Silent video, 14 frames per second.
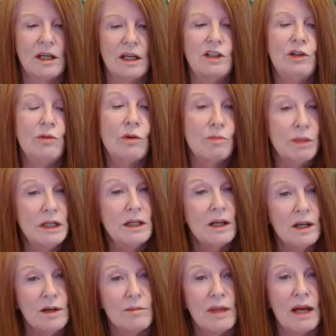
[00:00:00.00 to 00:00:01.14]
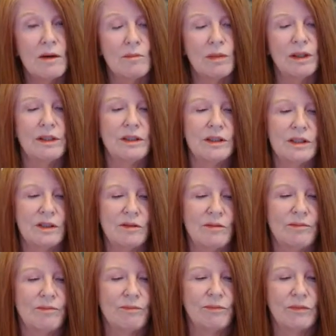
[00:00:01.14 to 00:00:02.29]
and you will become that bliss.
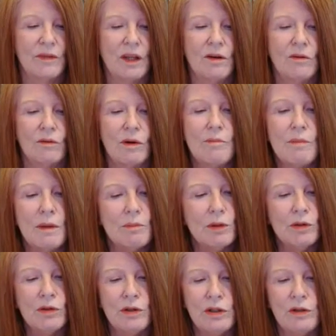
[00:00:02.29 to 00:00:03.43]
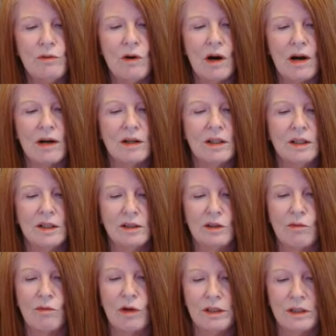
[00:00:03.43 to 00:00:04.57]
Remember who you are in
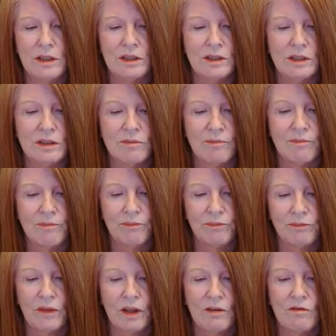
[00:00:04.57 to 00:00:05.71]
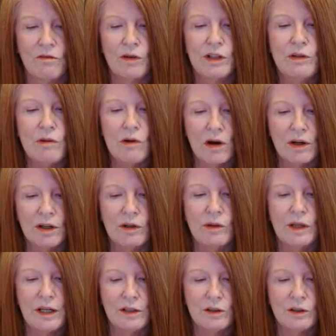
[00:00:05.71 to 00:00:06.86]
the oneness, for you are
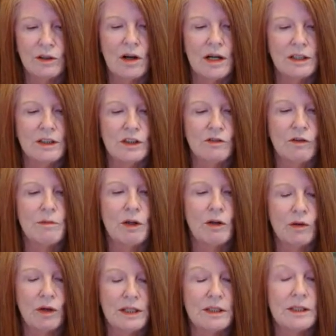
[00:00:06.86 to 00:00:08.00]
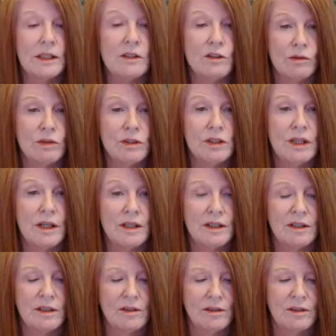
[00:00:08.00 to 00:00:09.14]
Creator Gods from the great central
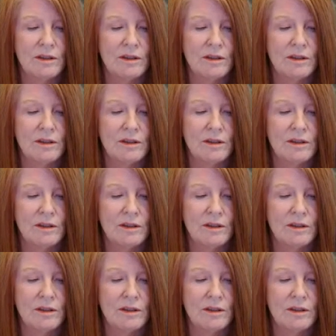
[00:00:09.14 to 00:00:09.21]
sun,